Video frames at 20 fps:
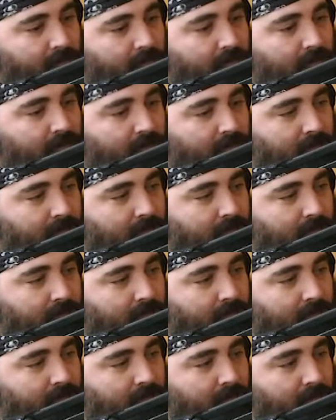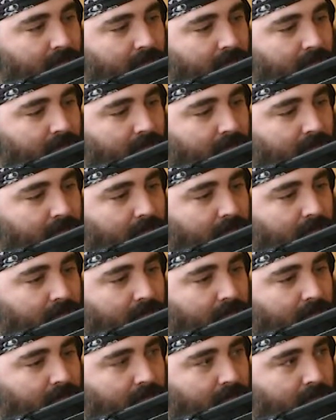
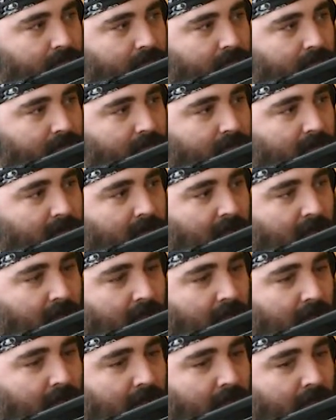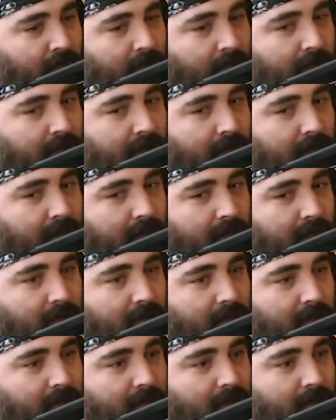
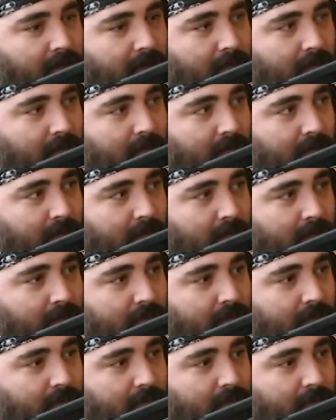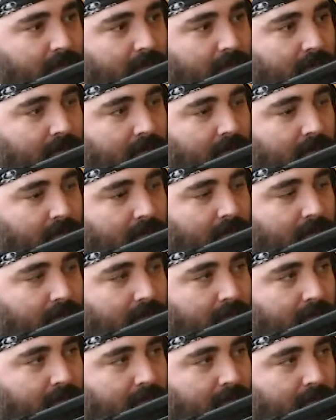
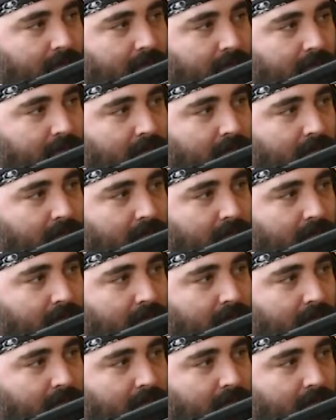The person shown says nothing.